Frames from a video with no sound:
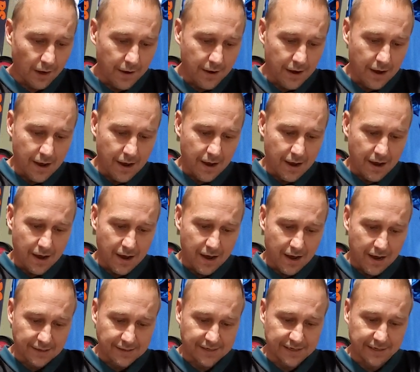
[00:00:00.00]

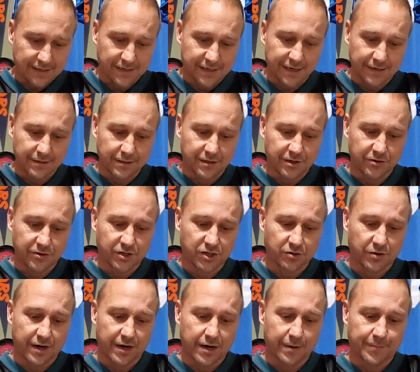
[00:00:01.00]
16-2
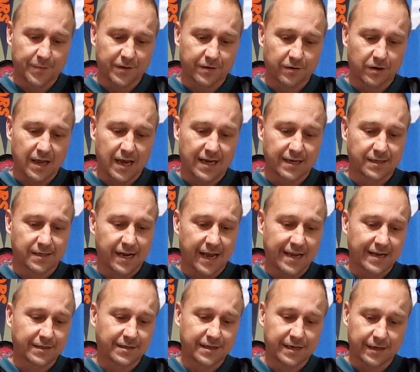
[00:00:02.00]
straight up in their last
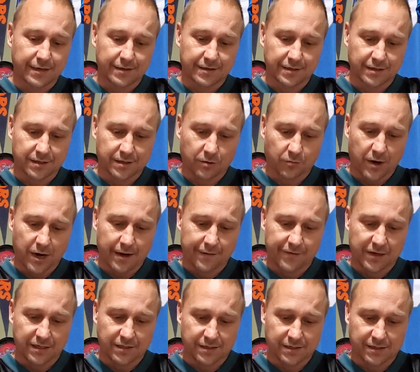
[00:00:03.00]
18 is the
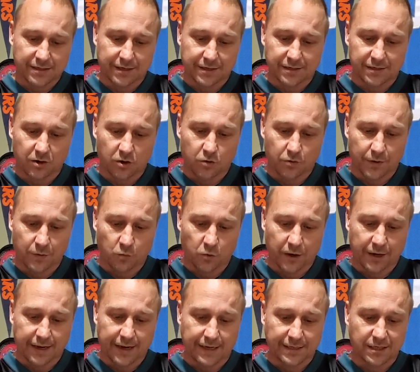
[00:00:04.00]
Ravens. 6-0-1
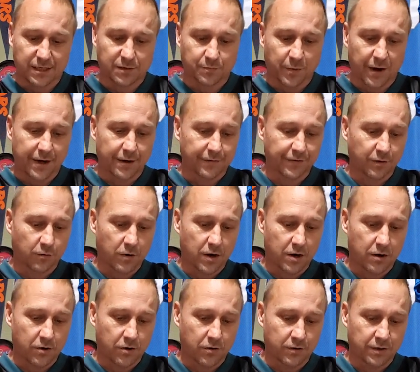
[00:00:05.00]
against spread on the
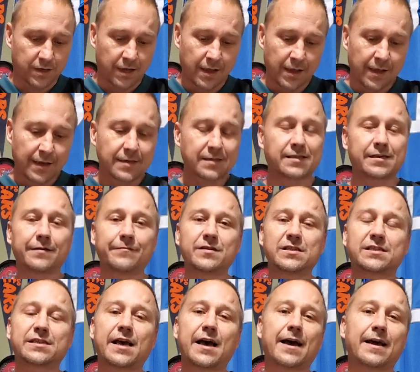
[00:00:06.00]
road. 7
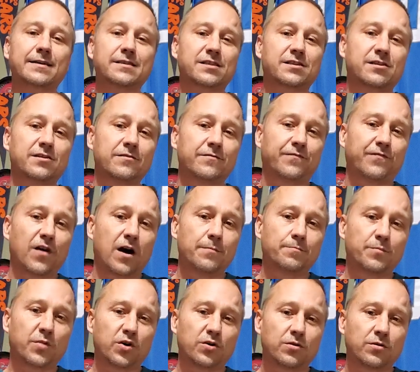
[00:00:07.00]
sacks, 2
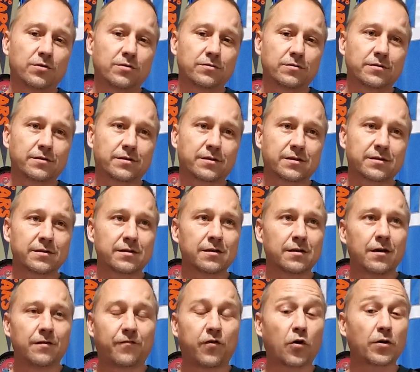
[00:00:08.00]
fumbles,
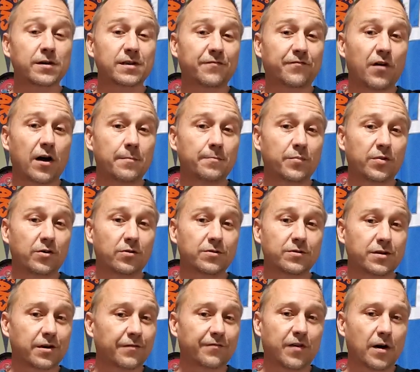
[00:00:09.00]
forced
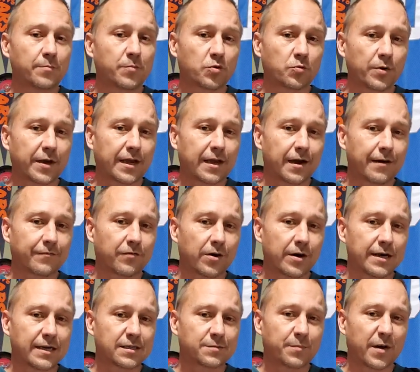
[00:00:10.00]
fumbles or fumble
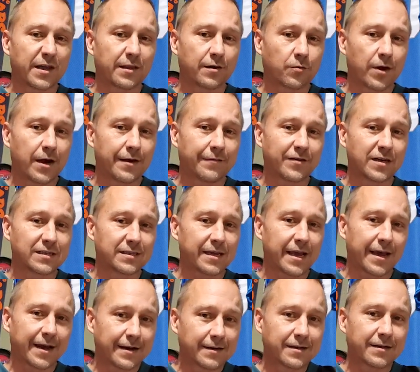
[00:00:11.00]
recoveries by the Ravens,
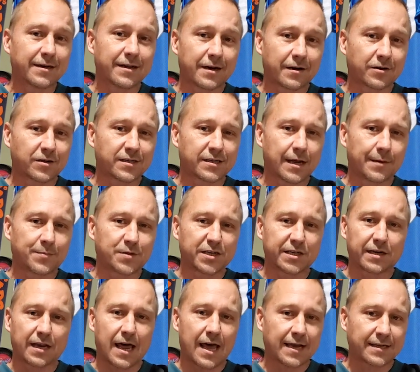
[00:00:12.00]
and an
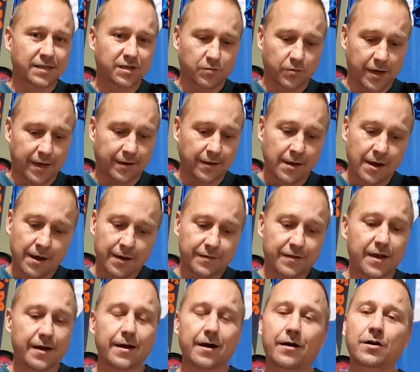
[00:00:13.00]
interception last week.
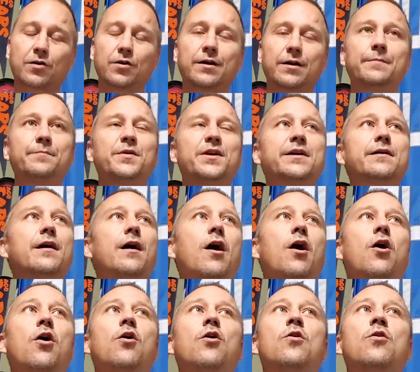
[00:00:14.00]
They are going to be
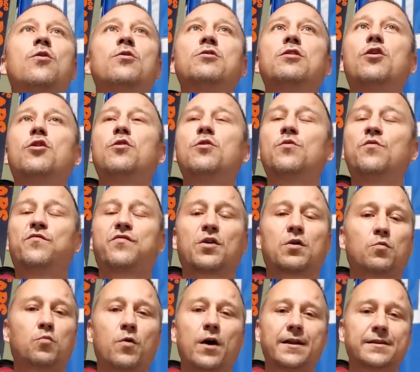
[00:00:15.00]
all over
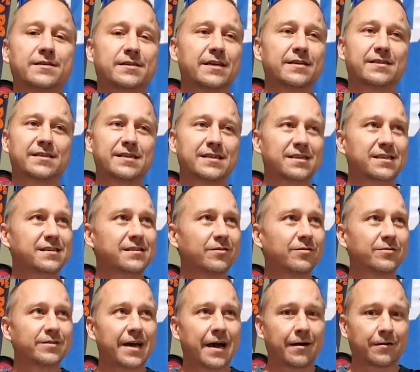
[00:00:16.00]
Wentz as he's
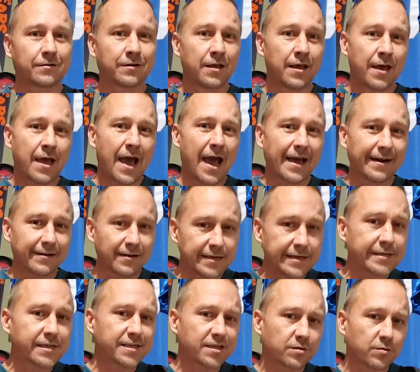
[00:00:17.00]
still down at
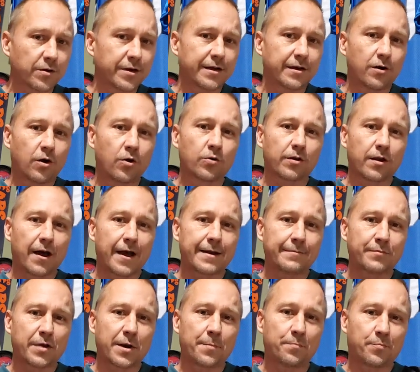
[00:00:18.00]
least 3
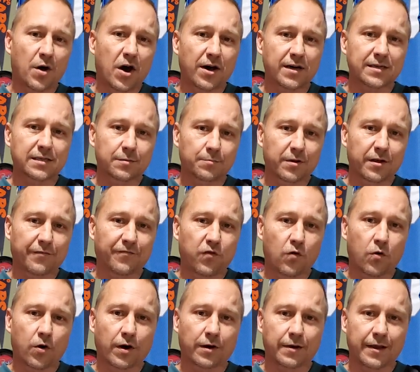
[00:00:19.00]
O-linemen, possibly
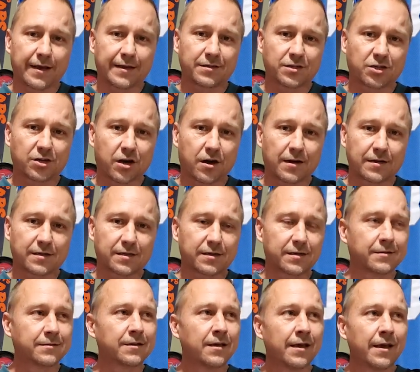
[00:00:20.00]
4. Lane
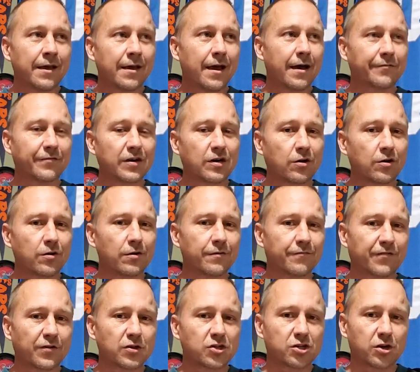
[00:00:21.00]
Johnson, haven't heard
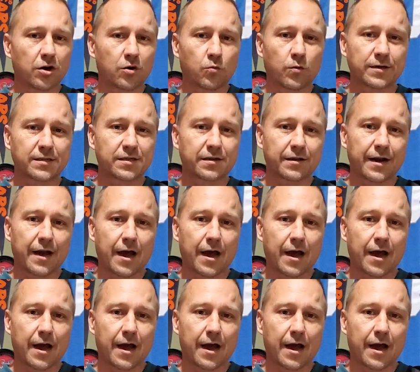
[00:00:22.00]
for sure what's going